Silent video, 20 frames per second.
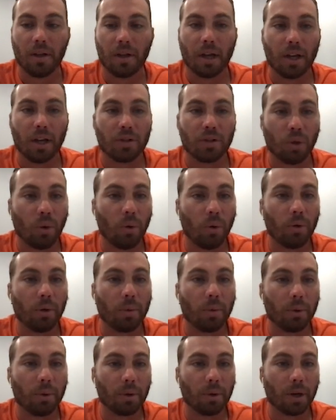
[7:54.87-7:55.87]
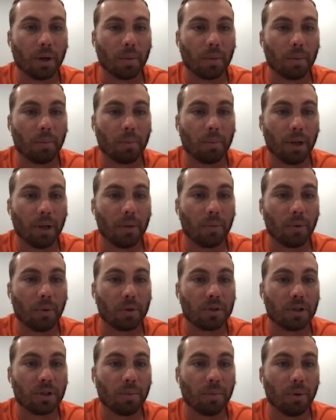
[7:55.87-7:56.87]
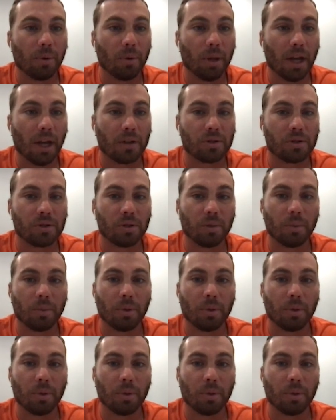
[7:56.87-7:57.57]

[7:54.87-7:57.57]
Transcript: got told that we were going to play more tempo last year,